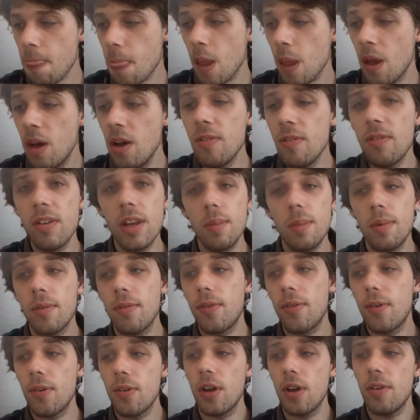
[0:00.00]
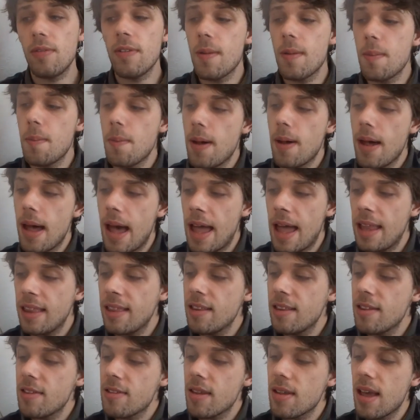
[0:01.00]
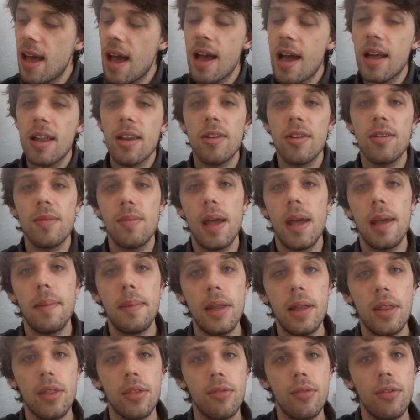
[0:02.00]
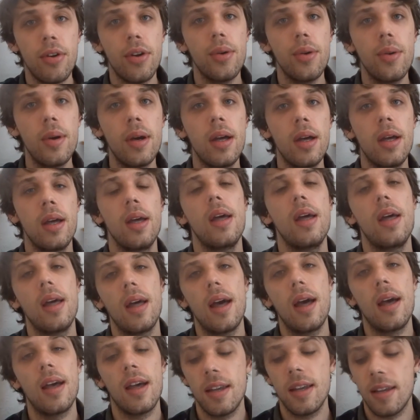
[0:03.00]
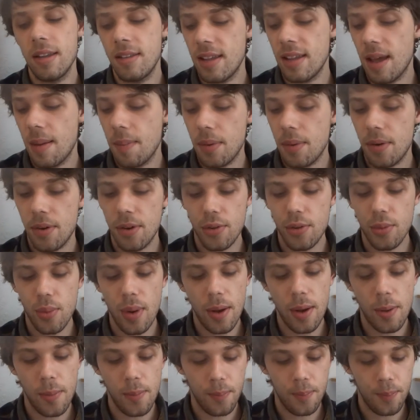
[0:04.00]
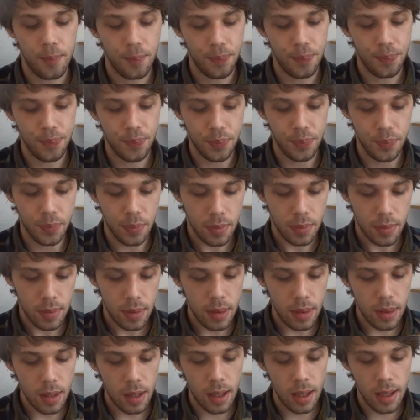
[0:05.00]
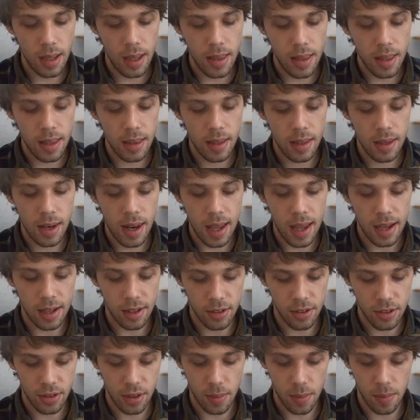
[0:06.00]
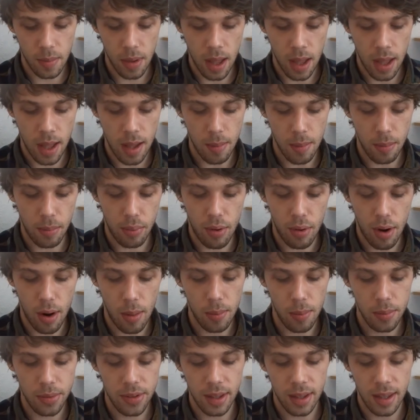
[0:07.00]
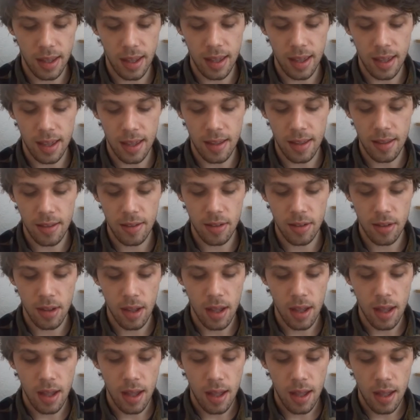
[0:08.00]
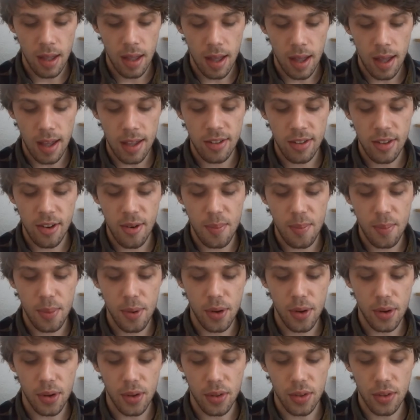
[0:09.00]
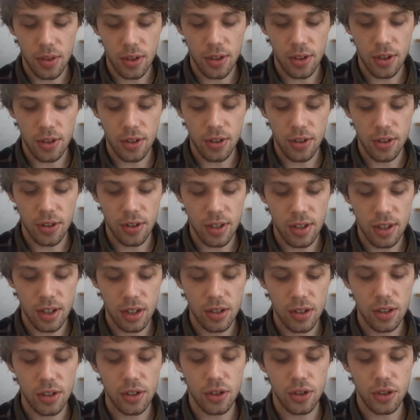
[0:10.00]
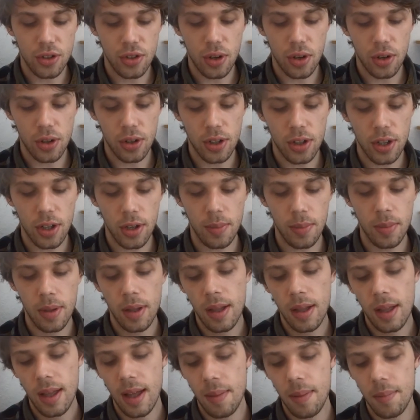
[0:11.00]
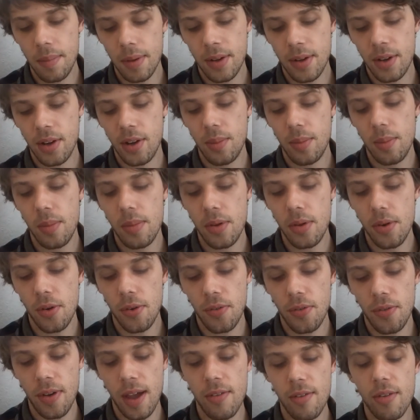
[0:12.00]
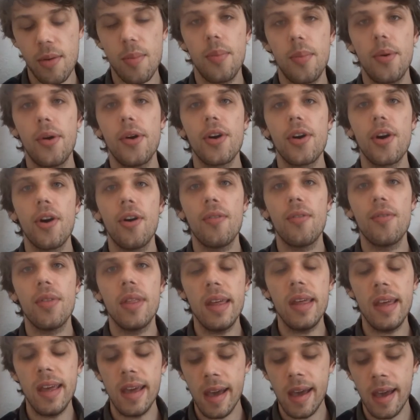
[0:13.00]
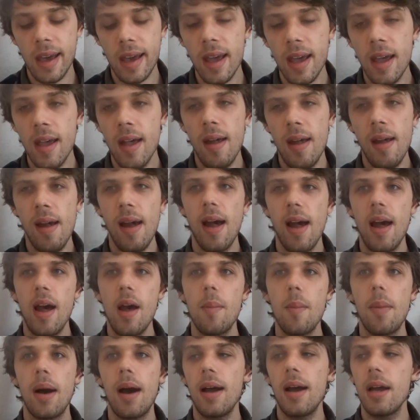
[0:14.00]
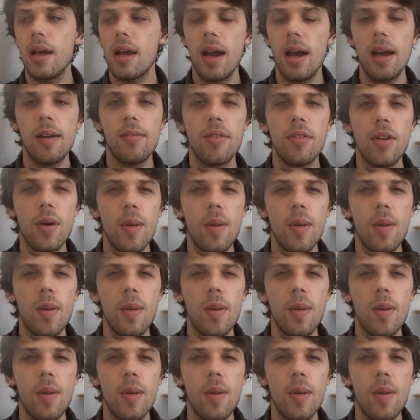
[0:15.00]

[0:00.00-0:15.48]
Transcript: hopefully before November ends, and maybe through uh, December as well. Then the next uh, prompt is, uh, is there a book that could still shock you and become your favourite book of the year? Um, I, I have no